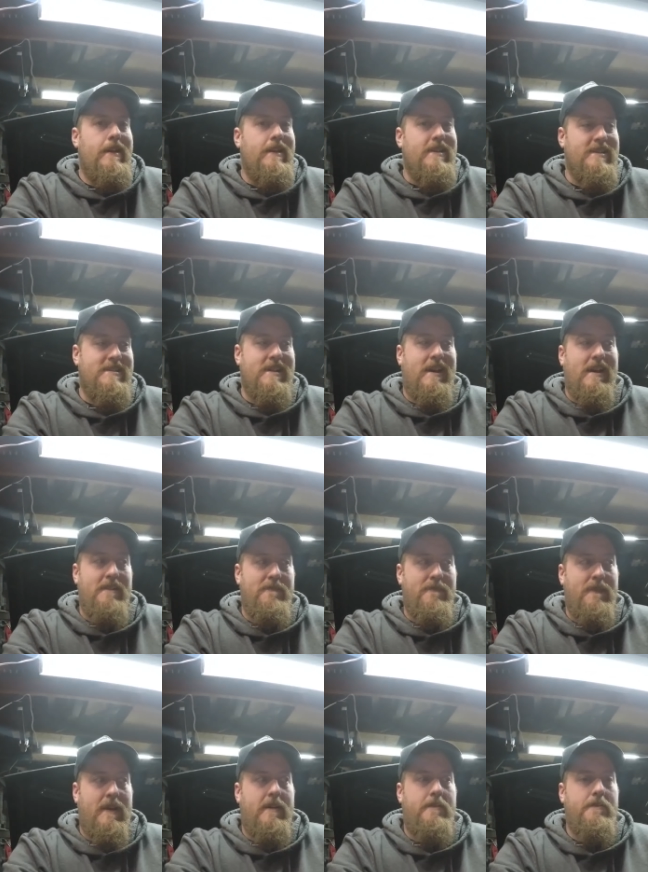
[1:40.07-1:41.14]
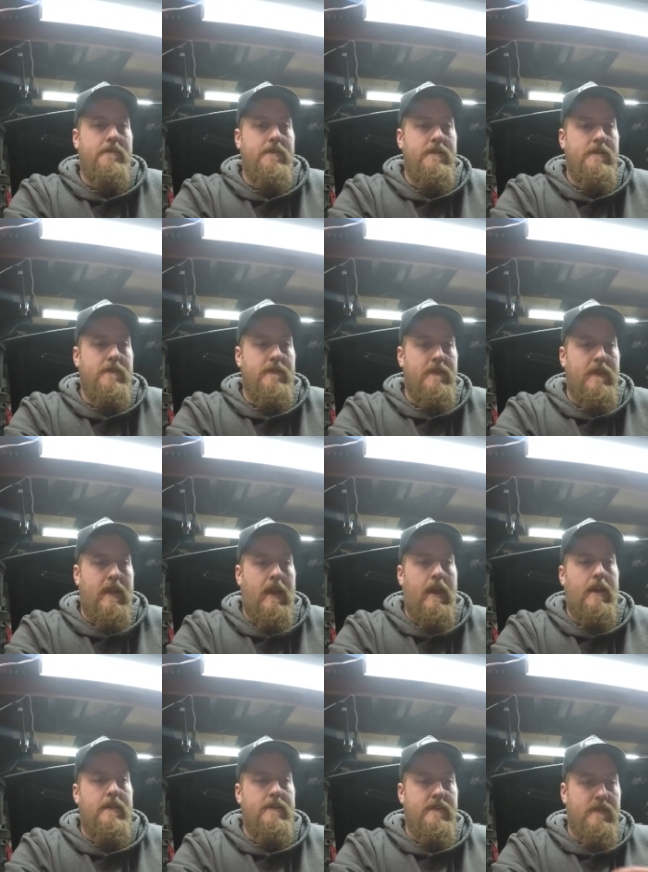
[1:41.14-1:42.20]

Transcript: is I found that